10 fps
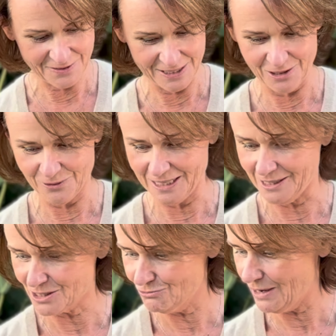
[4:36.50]
the
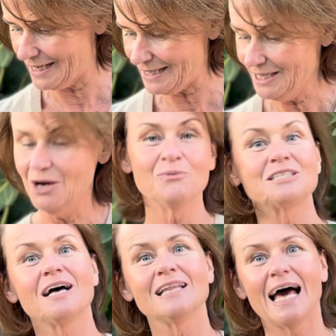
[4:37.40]
ingredients ready,
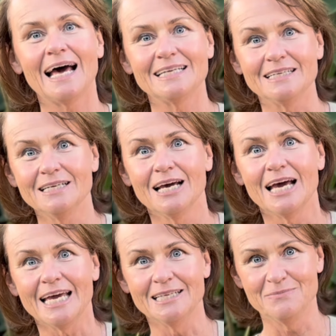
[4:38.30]
which I'll add in
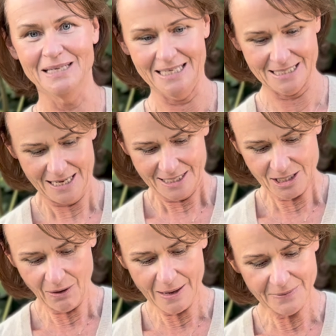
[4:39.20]
a minute.
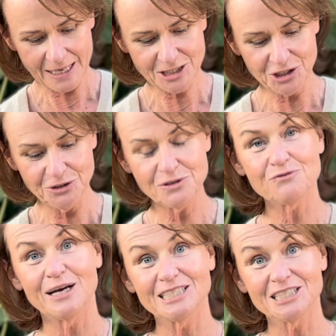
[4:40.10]
So I'm going to use
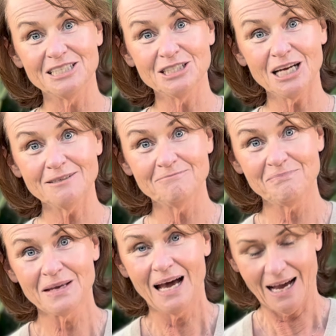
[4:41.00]
fresh ginger,
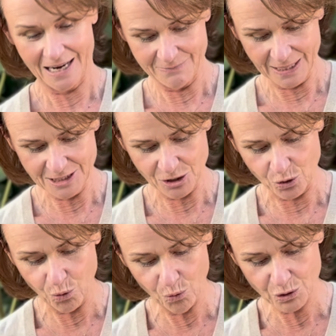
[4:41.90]
and I'm going to
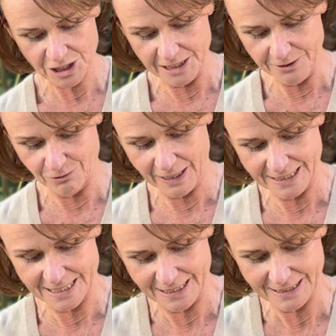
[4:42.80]
coarsely
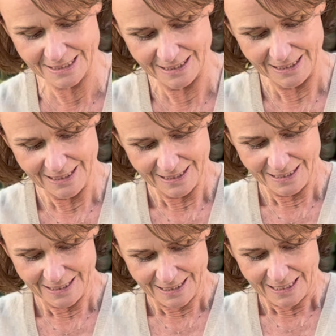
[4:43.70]
grate it.
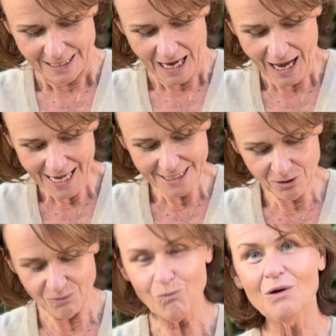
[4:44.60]
I
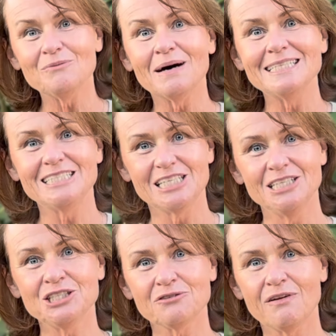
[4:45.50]
don't want my
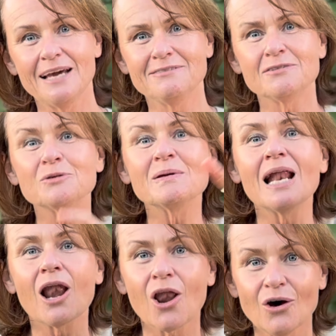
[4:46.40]
ginger flavour to be
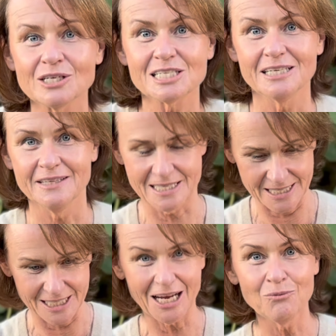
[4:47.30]
lost in this
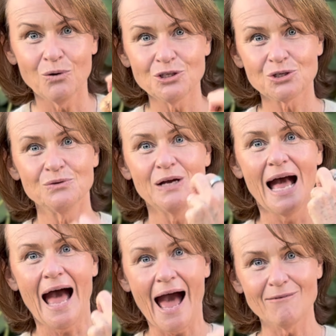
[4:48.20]
dish. I want to
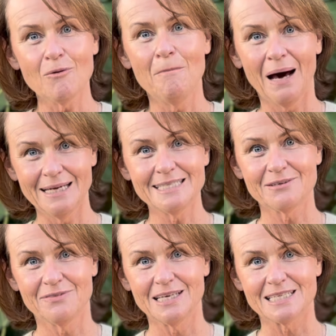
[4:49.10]
have a bite
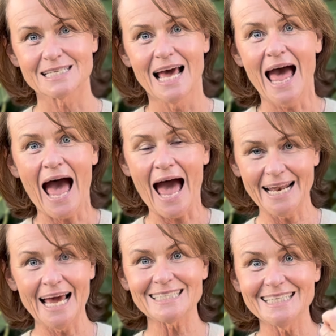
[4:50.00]
of this and
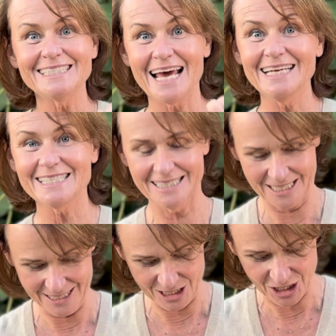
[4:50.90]
actually taste the
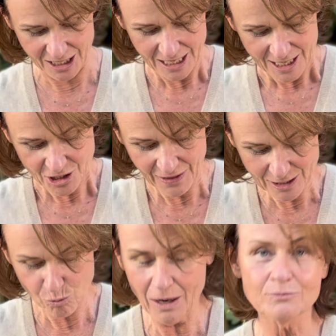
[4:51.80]
ginger. So
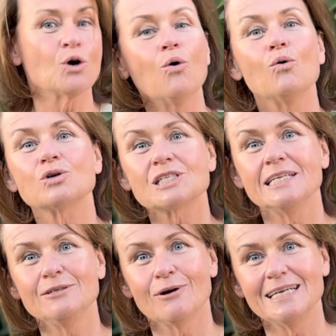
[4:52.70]
that's why I'm
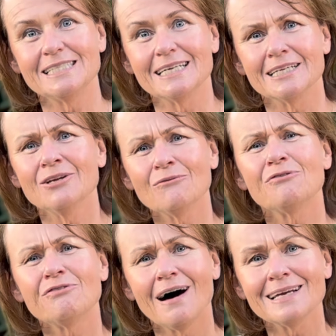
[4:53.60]
coarsely grating it, not
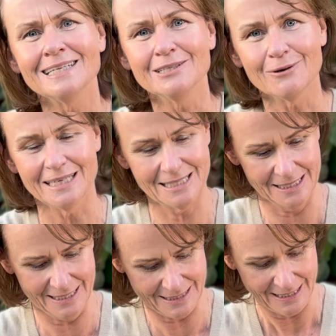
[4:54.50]
finely
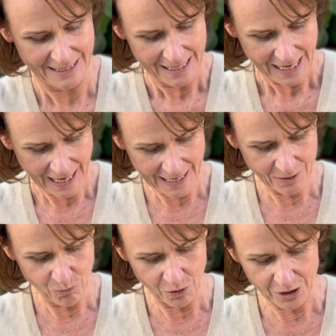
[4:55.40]
grating it. And I
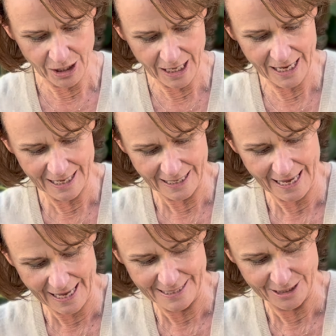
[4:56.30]
want
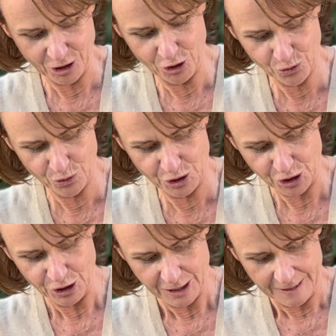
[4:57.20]
a good
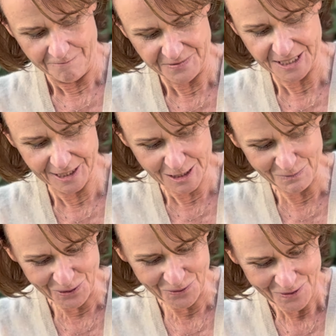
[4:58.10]

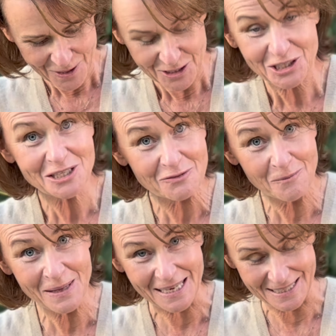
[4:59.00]
teaspoon just for
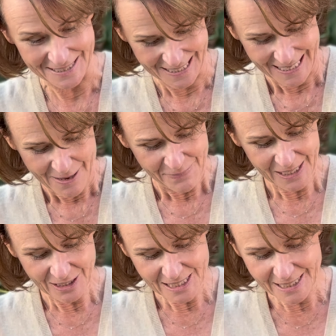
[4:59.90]
me,
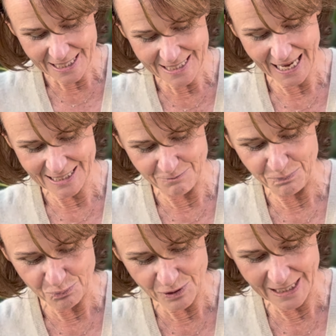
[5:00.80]
because this has
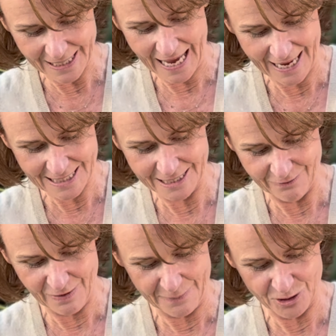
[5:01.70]
brilliant
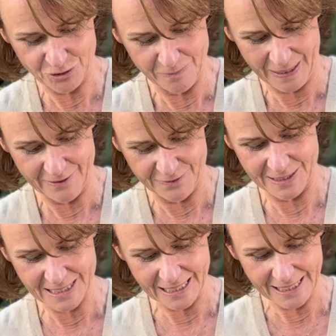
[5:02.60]
anti-inflammatory
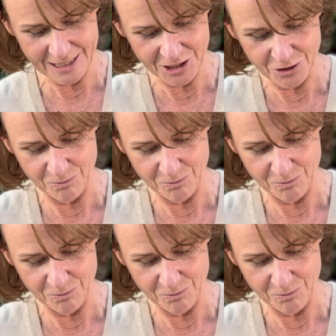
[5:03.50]
benefits in your